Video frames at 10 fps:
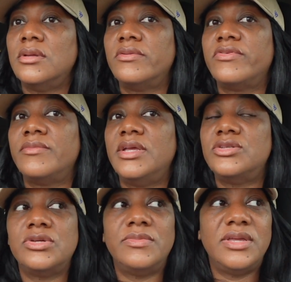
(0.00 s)
from
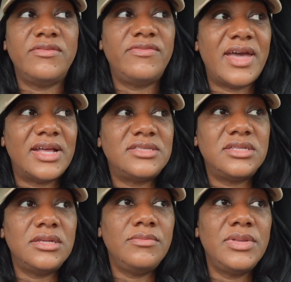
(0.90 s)
intermittent
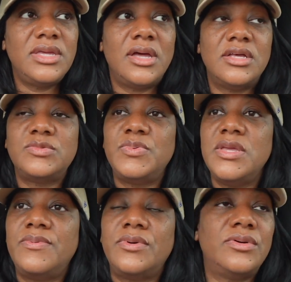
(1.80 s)
fasting, because
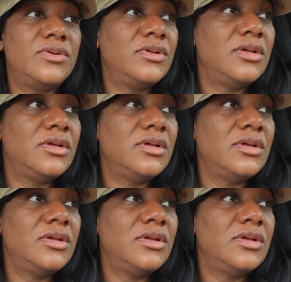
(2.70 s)
people,